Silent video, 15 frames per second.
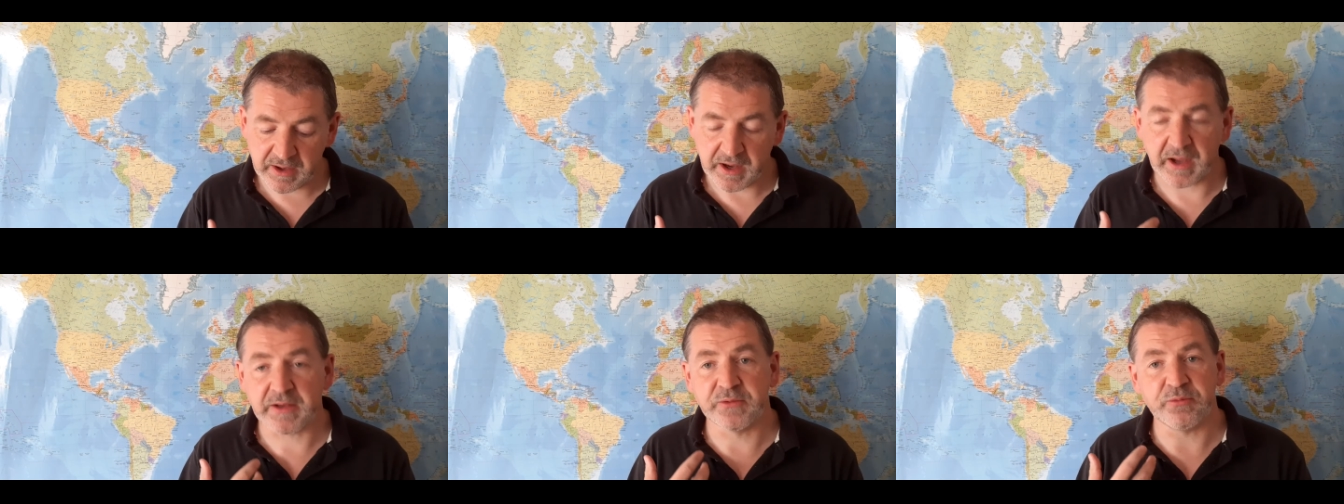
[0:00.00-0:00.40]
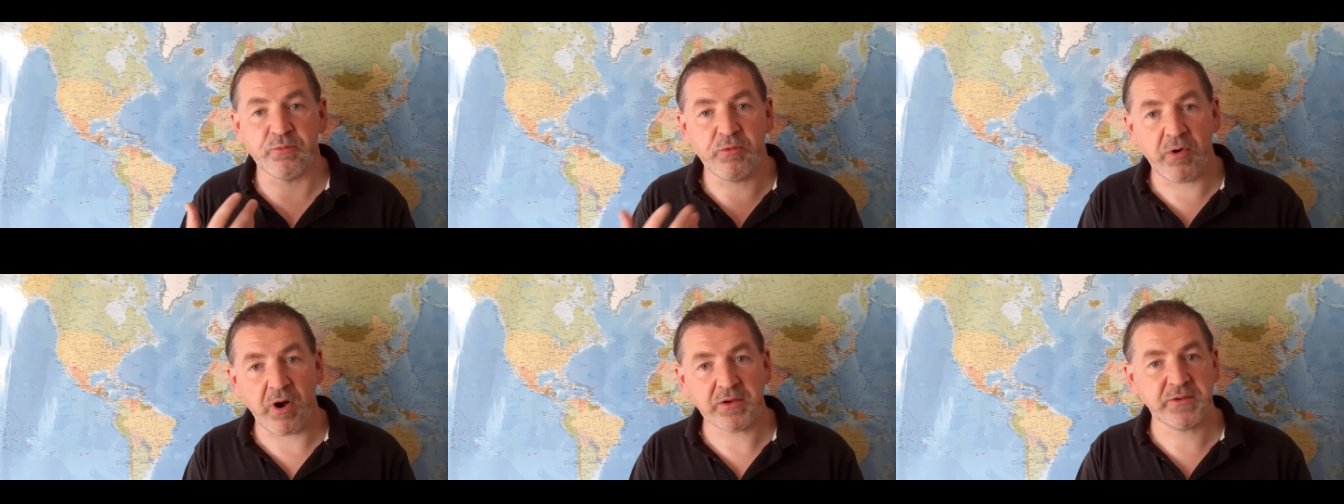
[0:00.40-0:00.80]
and
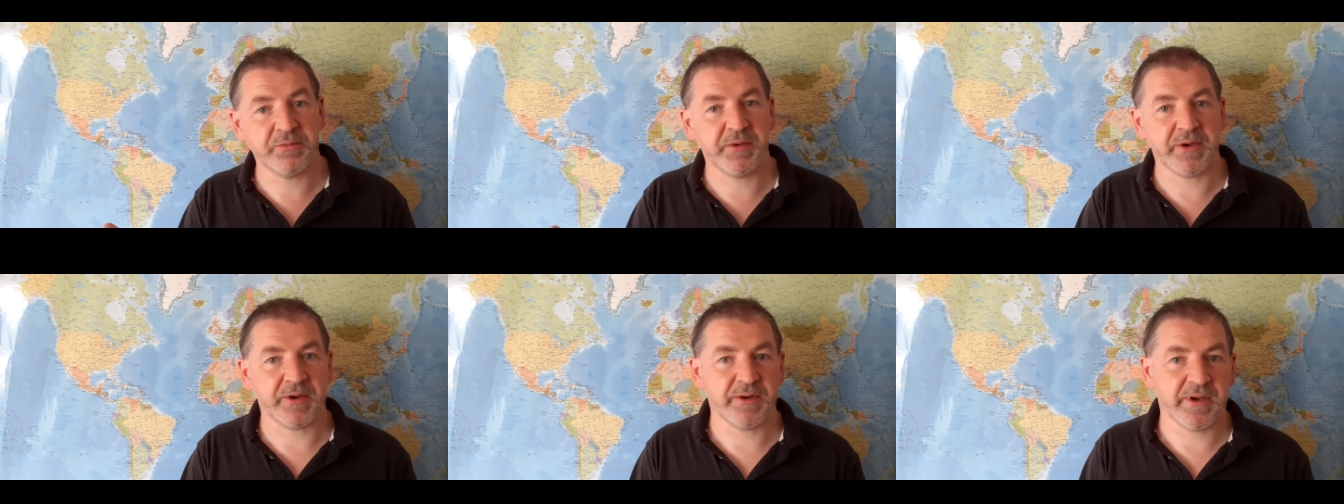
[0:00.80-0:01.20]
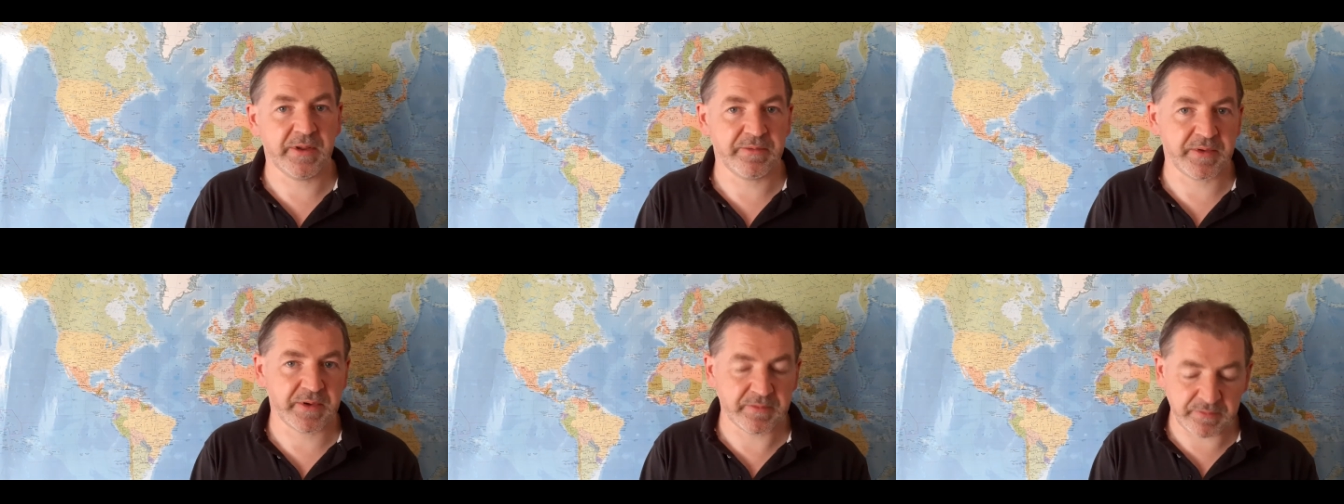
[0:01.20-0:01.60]
what we are
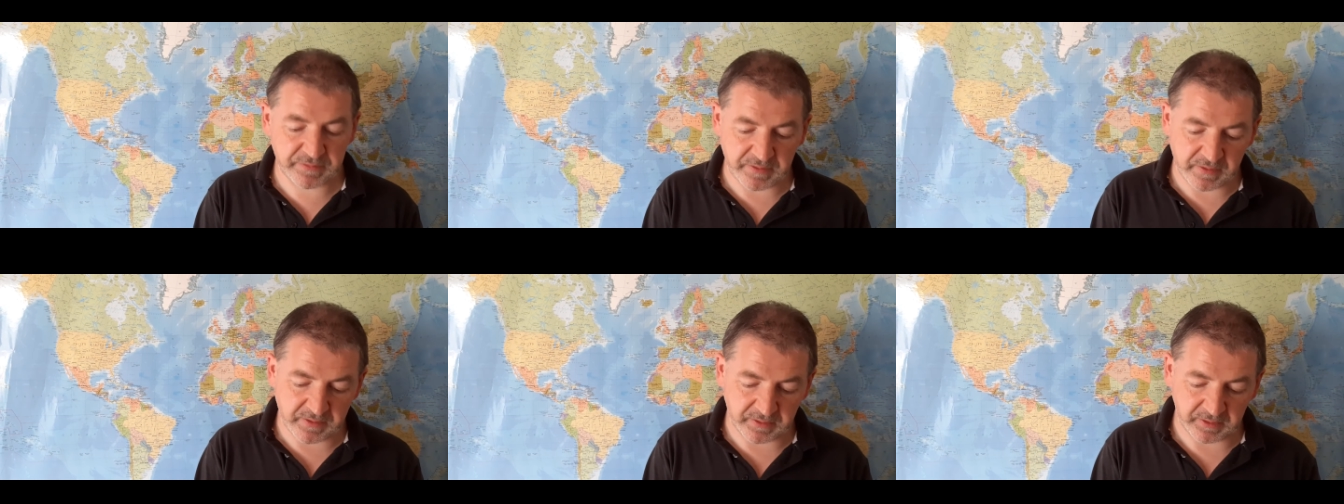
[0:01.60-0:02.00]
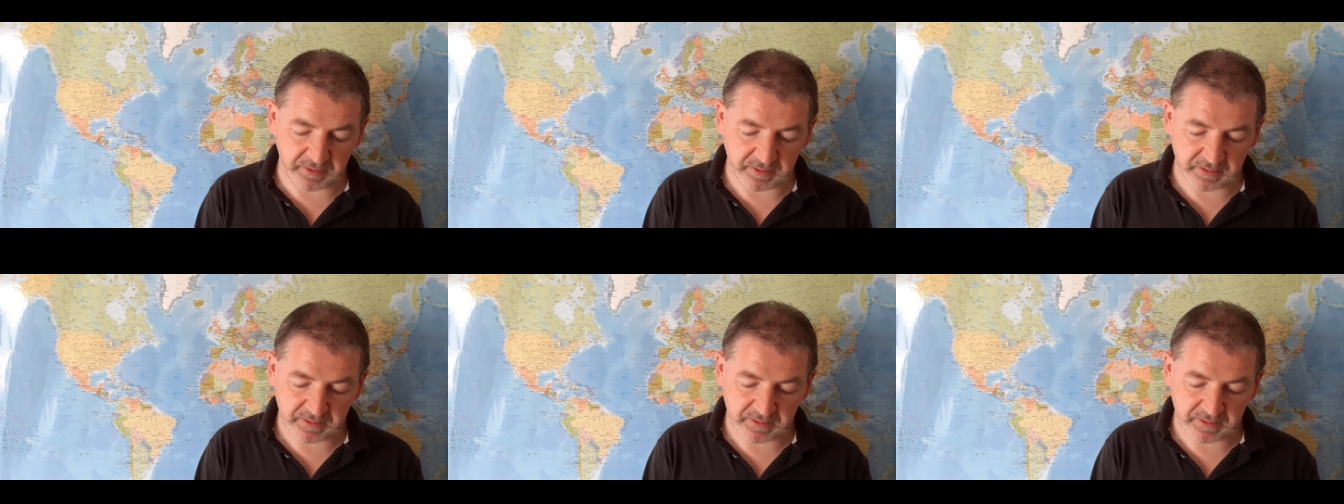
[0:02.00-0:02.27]
living for